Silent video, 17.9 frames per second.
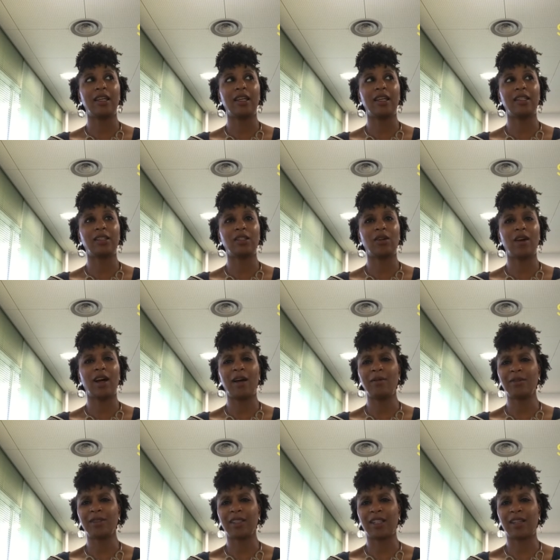So I
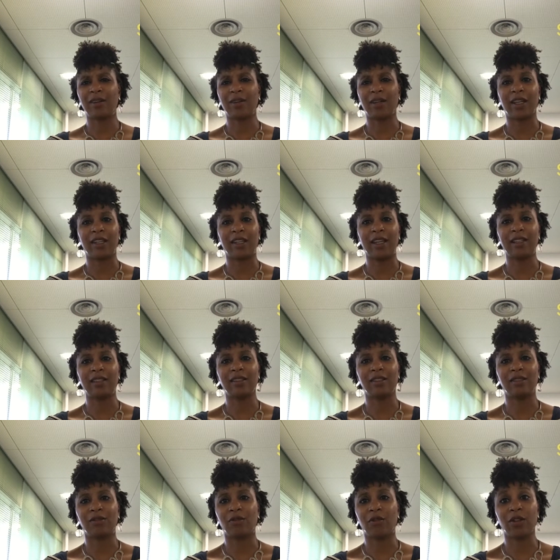was like, okay, that's,
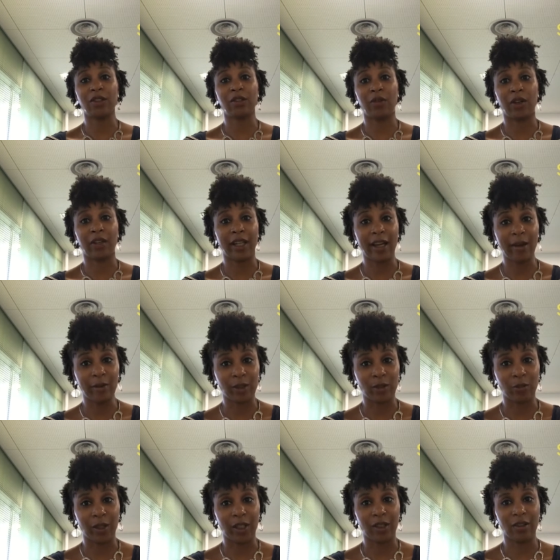first of all, that was
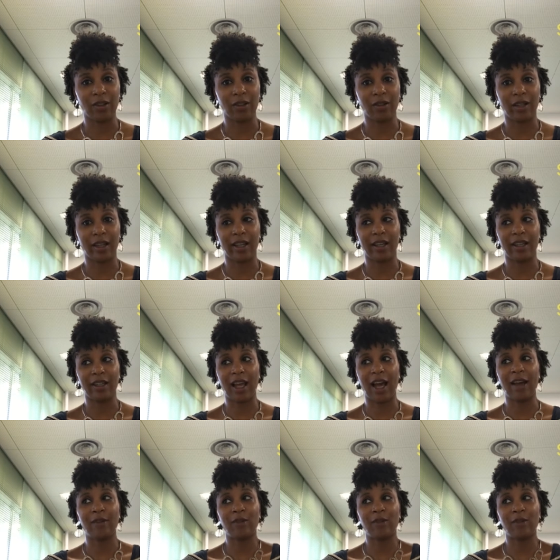weird, okay?